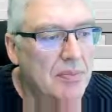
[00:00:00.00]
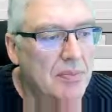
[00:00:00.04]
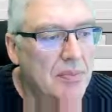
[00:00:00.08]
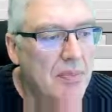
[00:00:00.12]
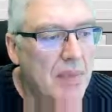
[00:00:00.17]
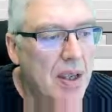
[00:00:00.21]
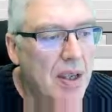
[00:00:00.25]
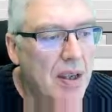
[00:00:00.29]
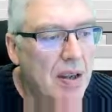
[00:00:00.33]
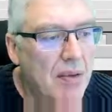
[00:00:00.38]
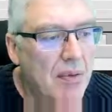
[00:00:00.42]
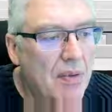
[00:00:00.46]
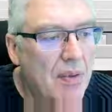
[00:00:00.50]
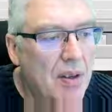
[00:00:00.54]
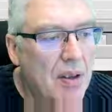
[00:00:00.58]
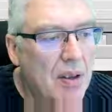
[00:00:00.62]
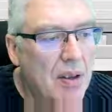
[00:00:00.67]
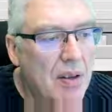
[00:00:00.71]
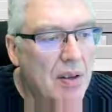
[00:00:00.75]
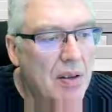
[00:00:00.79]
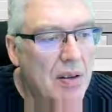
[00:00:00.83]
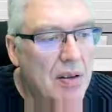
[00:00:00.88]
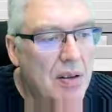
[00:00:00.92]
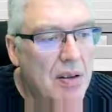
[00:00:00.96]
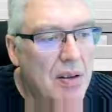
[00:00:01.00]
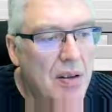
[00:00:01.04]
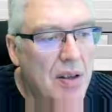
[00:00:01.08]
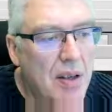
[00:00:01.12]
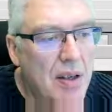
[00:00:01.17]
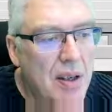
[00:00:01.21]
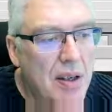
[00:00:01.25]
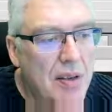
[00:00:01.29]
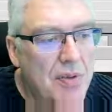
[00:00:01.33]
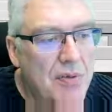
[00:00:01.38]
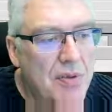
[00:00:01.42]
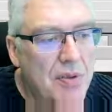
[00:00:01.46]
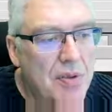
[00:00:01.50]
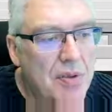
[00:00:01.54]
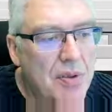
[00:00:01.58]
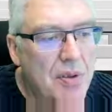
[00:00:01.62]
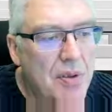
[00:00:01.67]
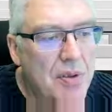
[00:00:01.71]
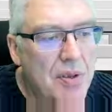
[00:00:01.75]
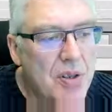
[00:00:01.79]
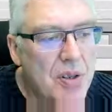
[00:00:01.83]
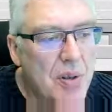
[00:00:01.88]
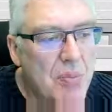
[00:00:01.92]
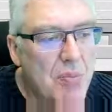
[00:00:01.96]
Yeah, it
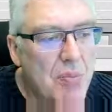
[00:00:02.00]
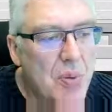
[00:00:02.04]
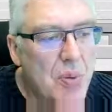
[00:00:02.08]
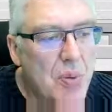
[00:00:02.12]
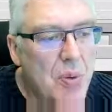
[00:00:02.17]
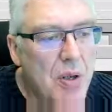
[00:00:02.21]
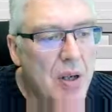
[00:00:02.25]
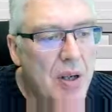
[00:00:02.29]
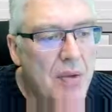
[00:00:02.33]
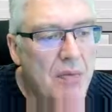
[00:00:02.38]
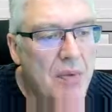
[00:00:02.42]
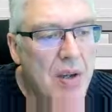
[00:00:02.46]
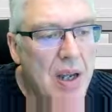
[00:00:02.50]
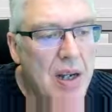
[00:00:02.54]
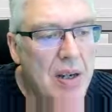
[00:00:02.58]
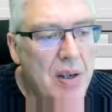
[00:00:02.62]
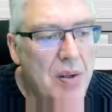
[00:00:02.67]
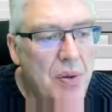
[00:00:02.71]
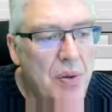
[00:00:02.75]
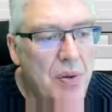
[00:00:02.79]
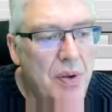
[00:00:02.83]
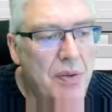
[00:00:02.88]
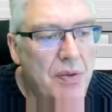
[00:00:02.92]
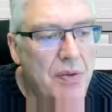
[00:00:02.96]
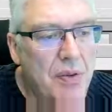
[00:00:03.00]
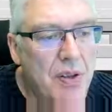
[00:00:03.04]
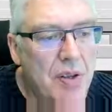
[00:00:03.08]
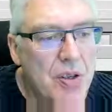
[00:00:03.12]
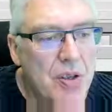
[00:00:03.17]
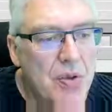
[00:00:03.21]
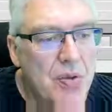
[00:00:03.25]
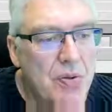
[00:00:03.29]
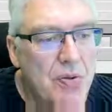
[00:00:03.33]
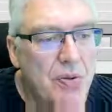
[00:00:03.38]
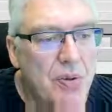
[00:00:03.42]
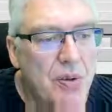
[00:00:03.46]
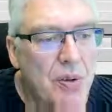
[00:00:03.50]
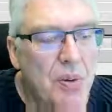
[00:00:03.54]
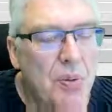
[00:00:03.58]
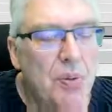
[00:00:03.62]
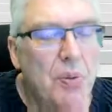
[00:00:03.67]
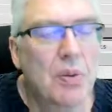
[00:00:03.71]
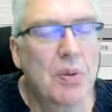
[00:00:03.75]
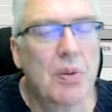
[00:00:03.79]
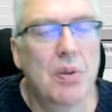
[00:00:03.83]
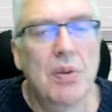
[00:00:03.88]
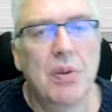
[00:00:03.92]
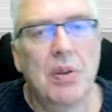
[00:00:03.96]
returns a Boolean value if it's true.
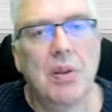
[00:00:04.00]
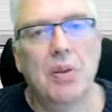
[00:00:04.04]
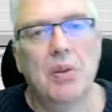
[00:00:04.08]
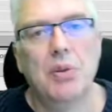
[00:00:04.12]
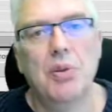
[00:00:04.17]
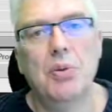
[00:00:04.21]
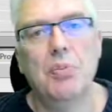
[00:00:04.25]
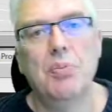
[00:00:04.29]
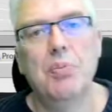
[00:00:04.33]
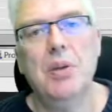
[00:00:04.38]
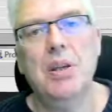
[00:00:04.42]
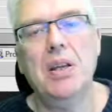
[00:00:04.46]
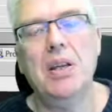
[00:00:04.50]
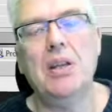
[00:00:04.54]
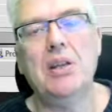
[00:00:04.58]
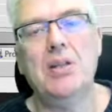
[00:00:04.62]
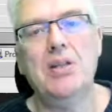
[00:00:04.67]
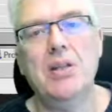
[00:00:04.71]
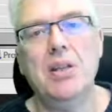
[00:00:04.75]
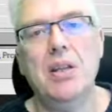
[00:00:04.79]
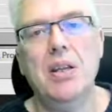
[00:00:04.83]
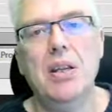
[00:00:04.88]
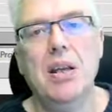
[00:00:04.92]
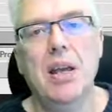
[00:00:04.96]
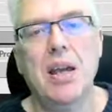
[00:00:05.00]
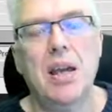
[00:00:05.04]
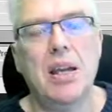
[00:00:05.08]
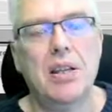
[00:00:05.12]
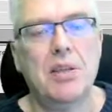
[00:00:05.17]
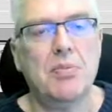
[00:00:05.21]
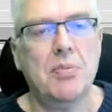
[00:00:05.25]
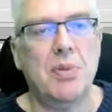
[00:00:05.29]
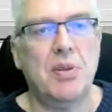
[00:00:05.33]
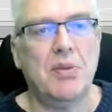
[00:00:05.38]
Your PLC has been